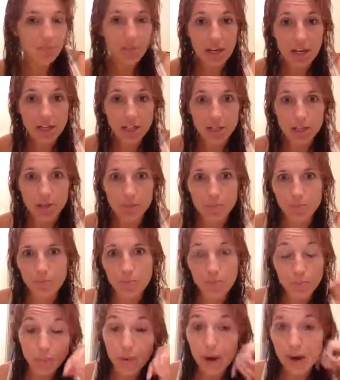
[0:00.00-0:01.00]
nice
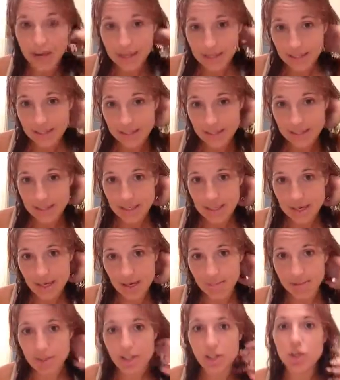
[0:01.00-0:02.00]
bright,
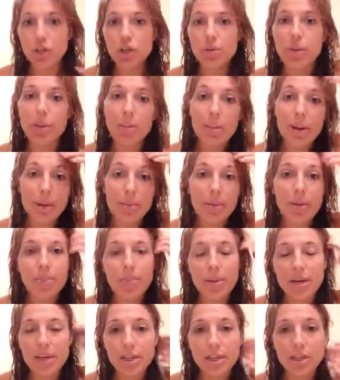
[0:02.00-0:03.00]
it's a shimmer
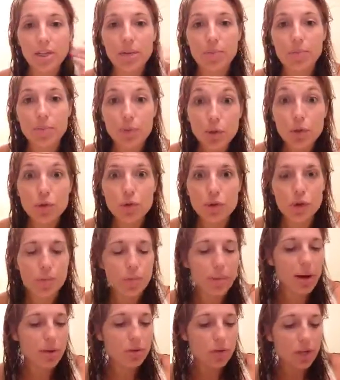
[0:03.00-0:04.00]
pigment, but it's a neutral
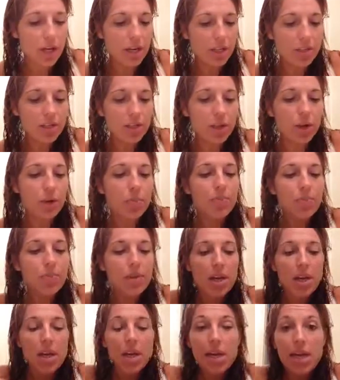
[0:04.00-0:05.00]
brown shade. So
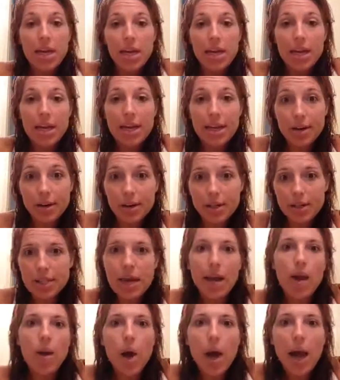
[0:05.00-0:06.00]
here
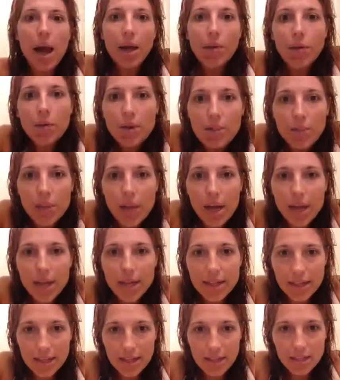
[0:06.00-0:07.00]
is how I would apply
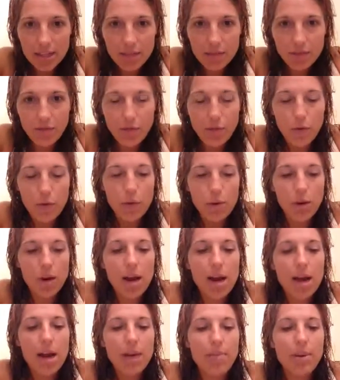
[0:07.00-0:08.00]
these
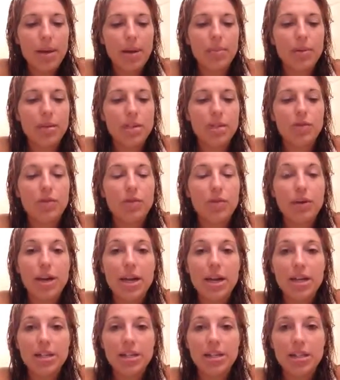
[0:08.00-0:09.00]
4 eye pigments for a
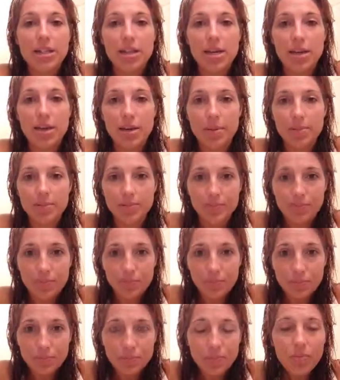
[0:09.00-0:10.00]
nice
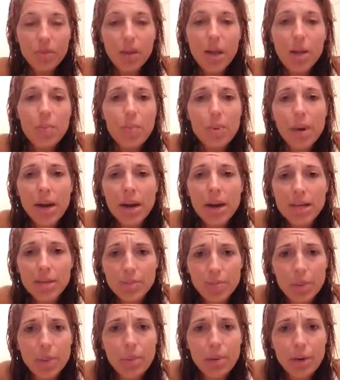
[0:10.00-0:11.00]

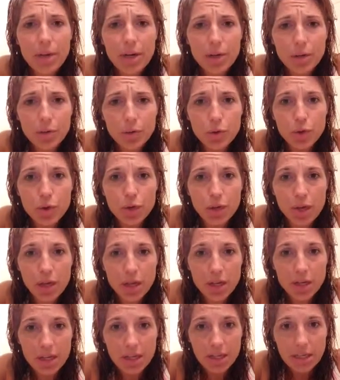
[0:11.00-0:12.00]
bright but pretty neutral
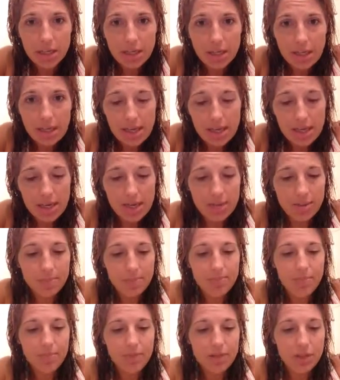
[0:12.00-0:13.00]
look.
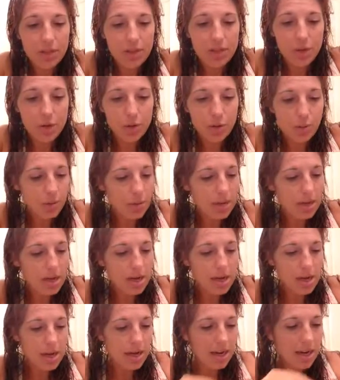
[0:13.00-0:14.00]
So
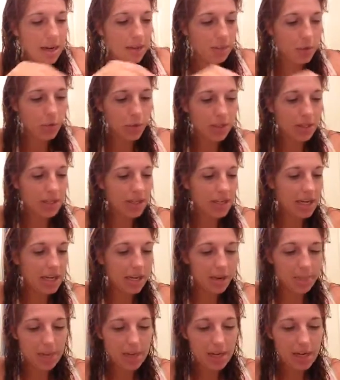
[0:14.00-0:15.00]
I am going to
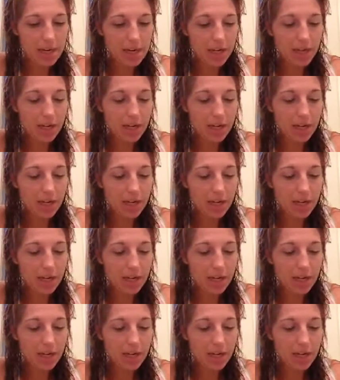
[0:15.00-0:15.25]
take my